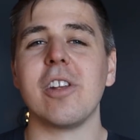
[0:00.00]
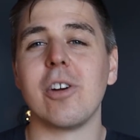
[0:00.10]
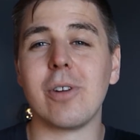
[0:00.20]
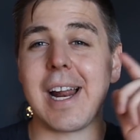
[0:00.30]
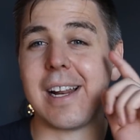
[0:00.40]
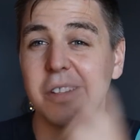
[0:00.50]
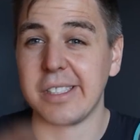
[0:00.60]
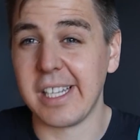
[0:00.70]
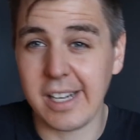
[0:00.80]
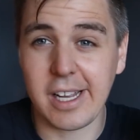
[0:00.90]
You know that
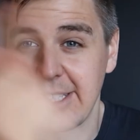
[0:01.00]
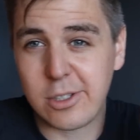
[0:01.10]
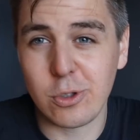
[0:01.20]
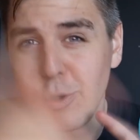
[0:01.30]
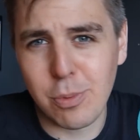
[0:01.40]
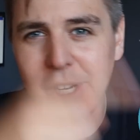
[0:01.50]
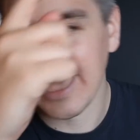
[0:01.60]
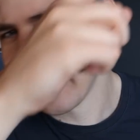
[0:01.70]
little thing that gets you super